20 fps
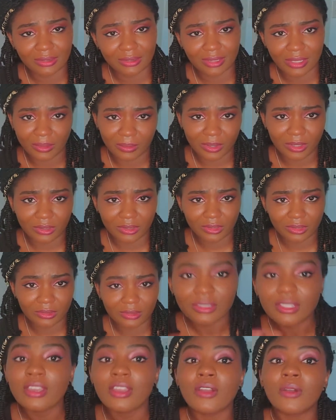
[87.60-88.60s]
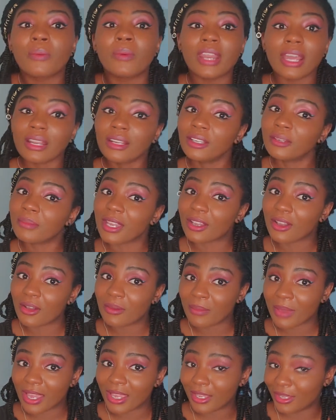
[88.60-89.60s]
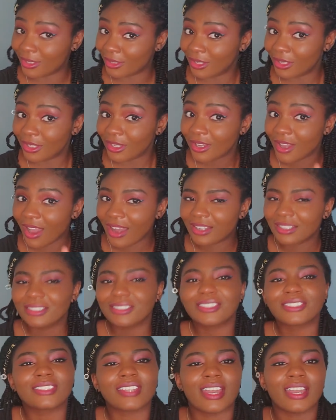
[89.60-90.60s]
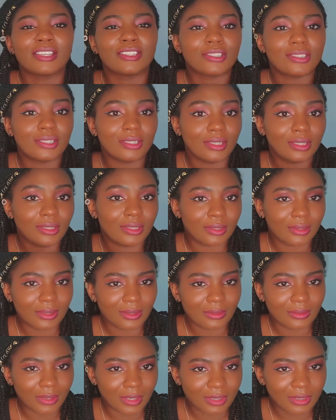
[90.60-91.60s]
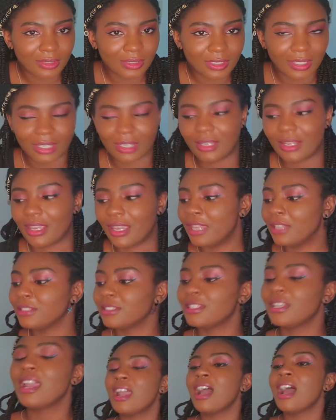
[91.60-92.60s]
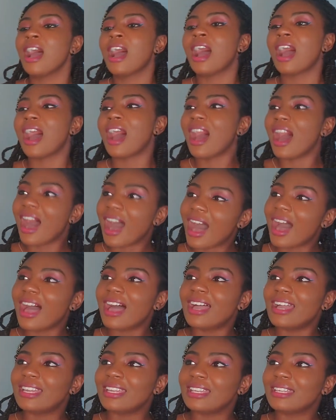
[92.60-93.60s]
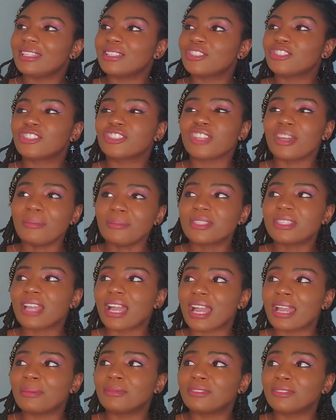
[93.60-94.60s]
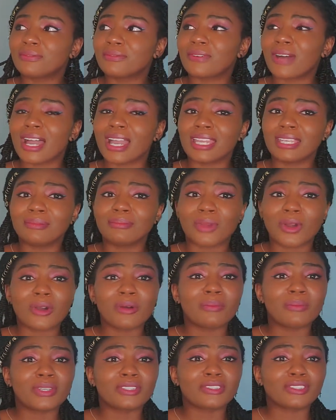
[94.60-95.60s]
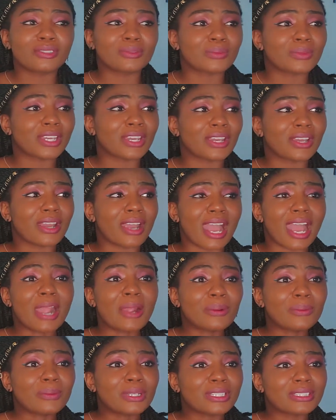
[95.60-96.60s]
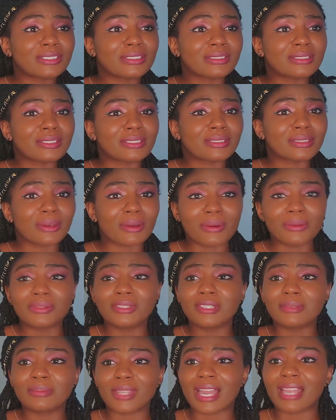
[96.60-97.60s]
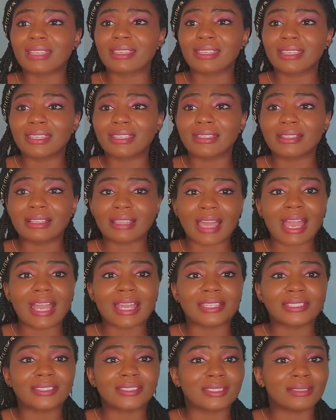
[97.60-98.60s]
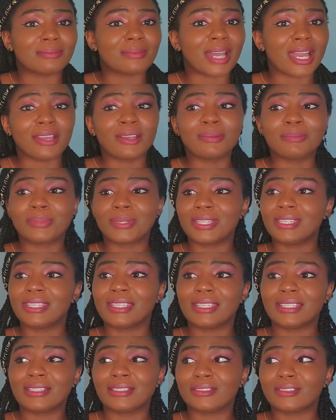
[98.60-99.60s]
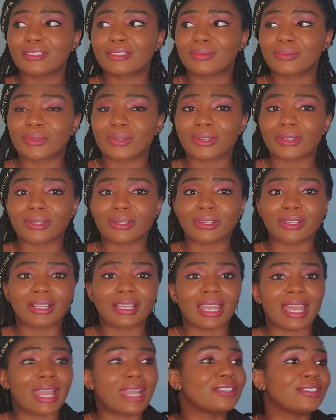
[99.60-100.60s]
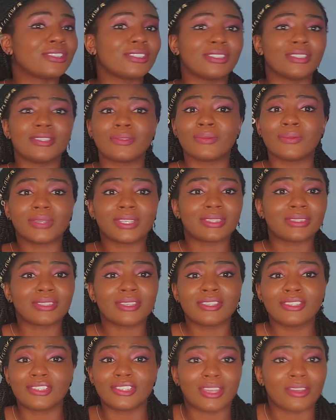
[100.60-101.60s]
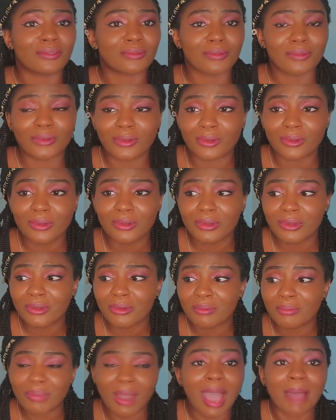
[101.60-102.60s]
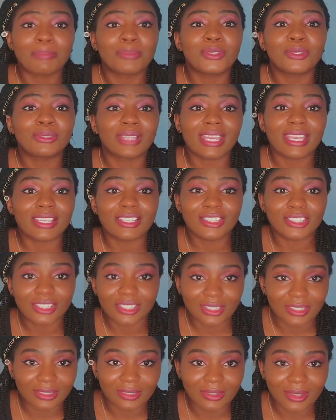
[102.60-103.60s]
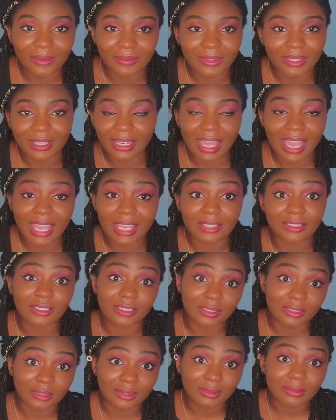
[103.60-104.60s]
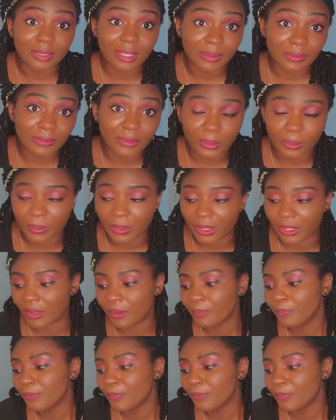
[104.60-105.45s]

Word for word: That work? When I look back on my college slash university days, I sometimes find moments where I was the only black kid in class and my opinions were clashing with the general population of the class, if you will.